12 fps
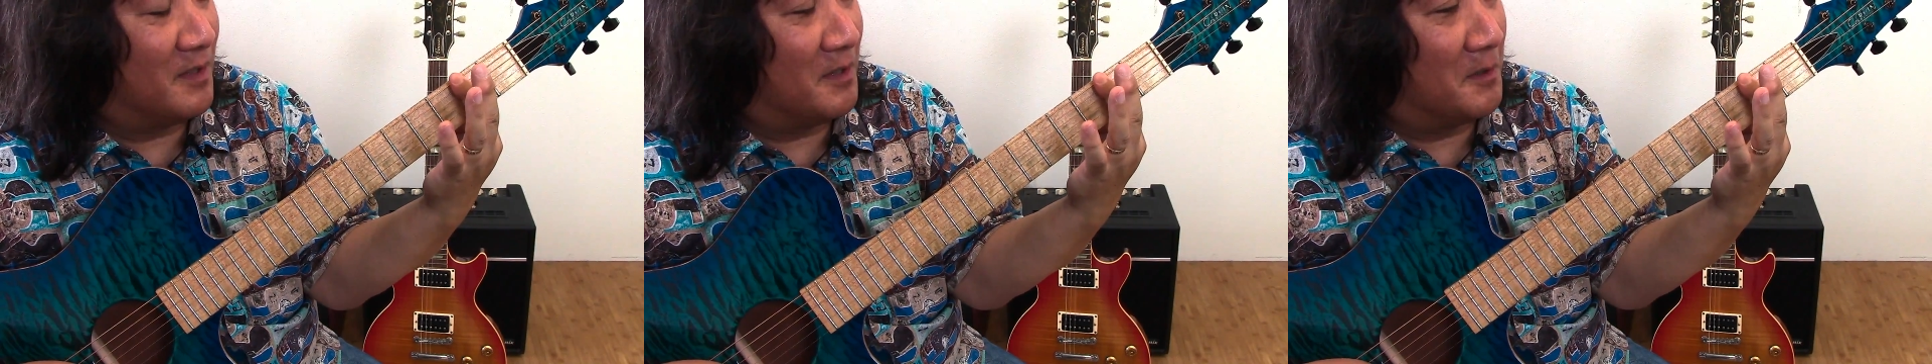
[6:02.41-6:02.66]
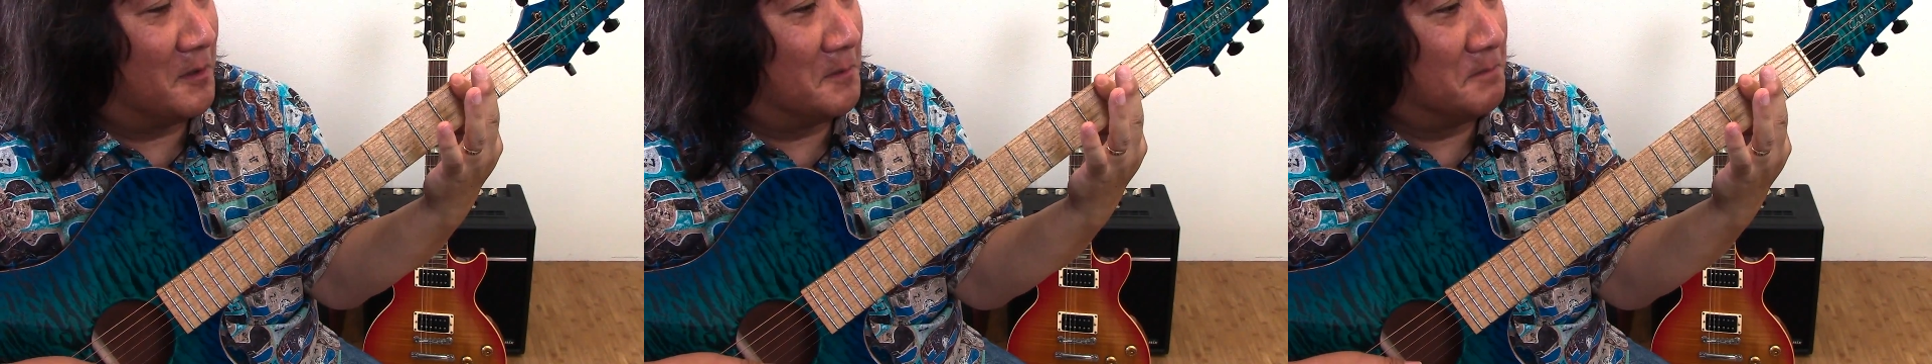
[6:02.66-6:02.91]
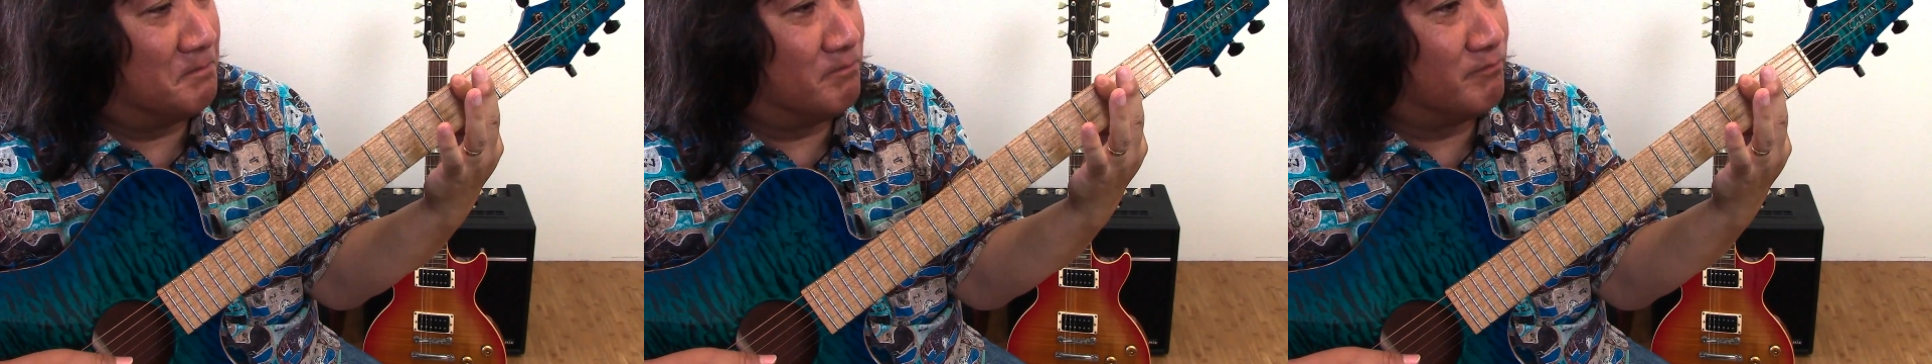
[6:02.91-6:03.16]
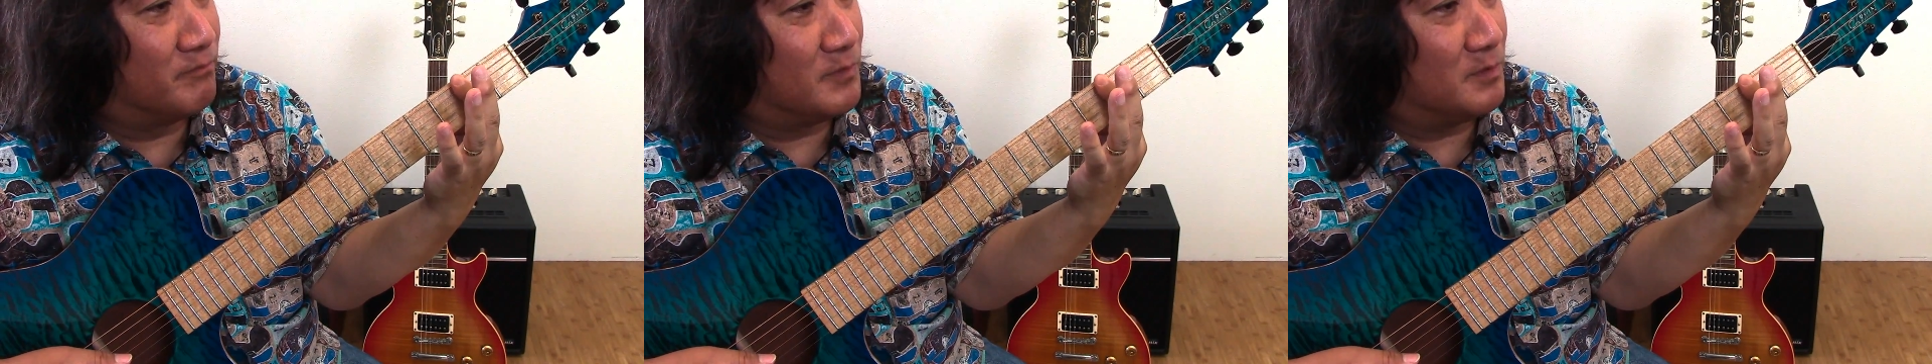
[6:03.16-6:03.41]

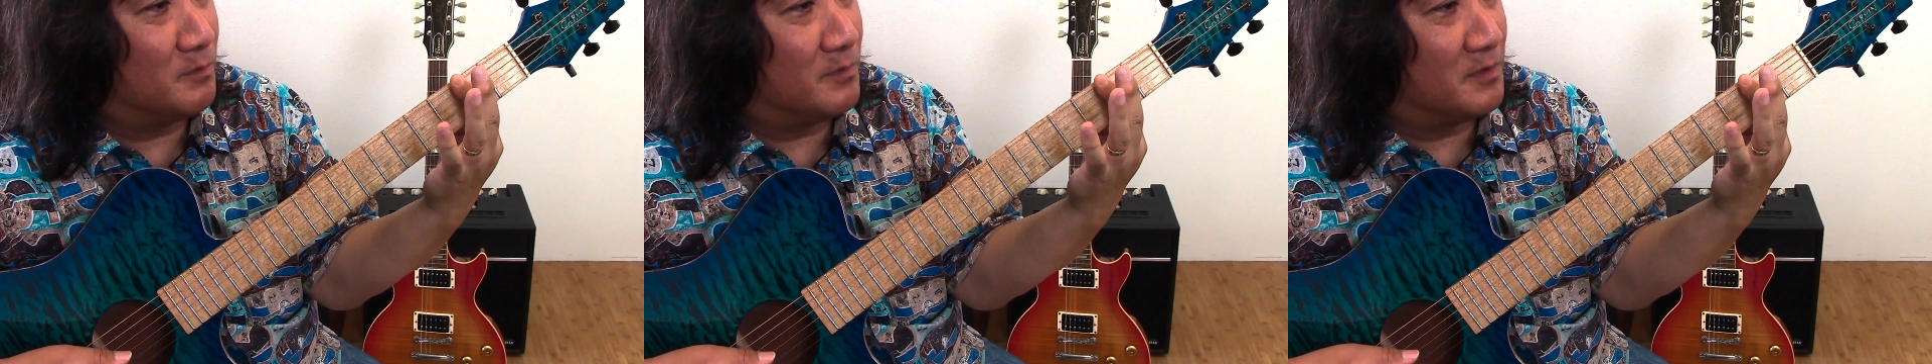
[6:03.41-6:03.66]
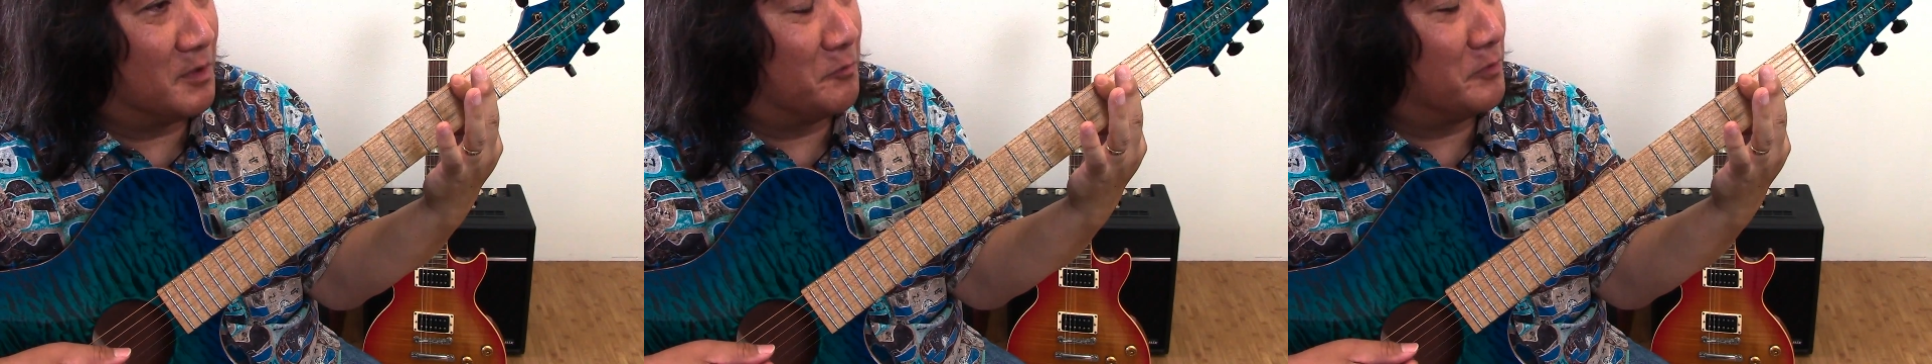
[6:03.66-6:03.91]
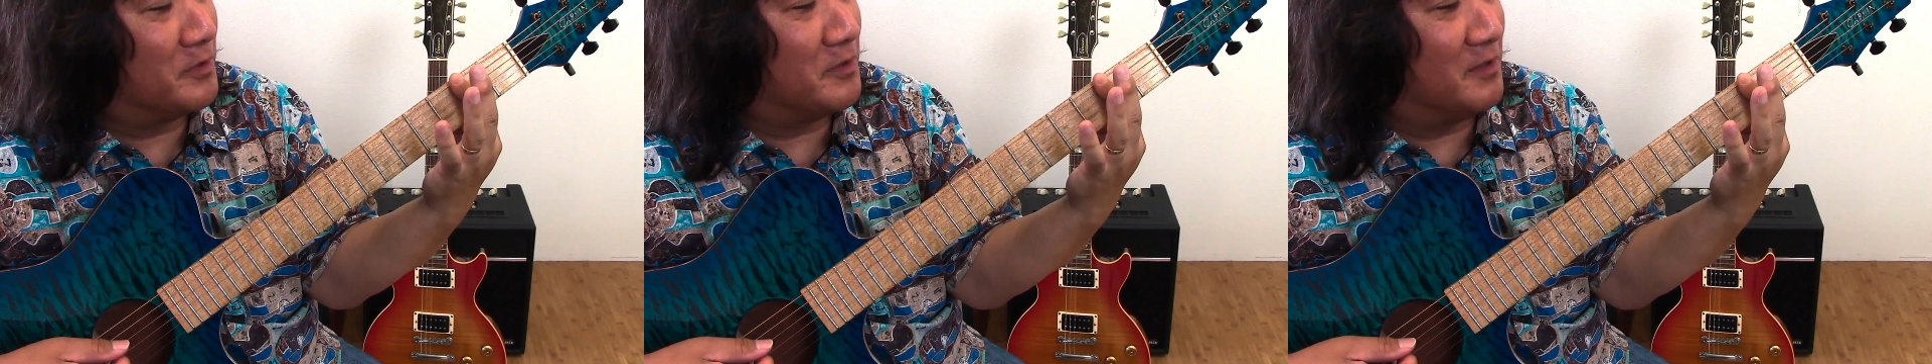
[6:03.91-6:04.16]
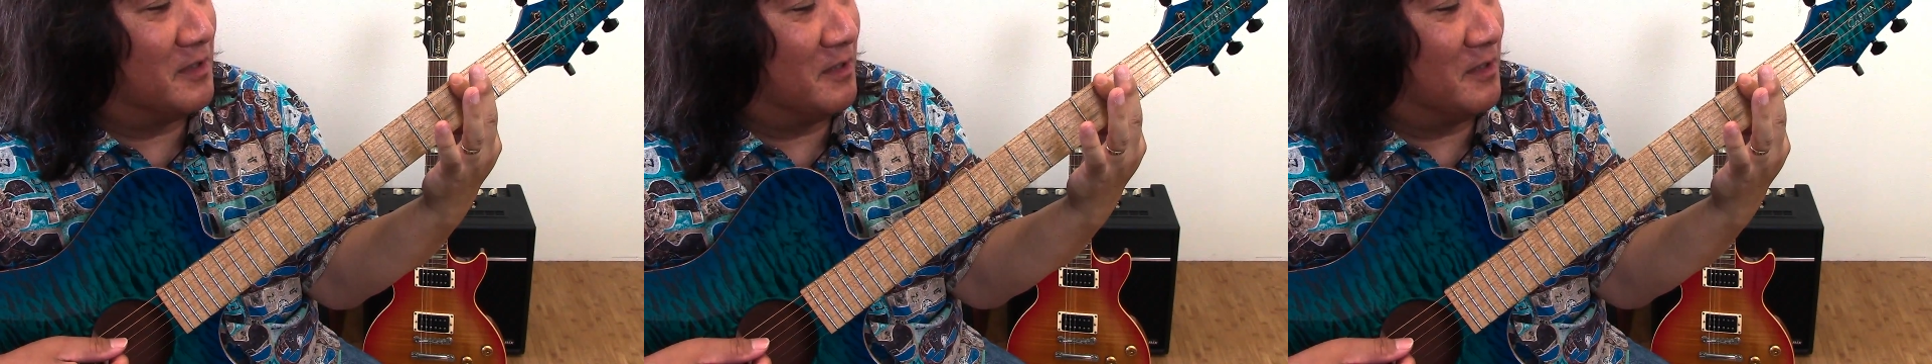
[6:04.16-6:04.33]
um, different,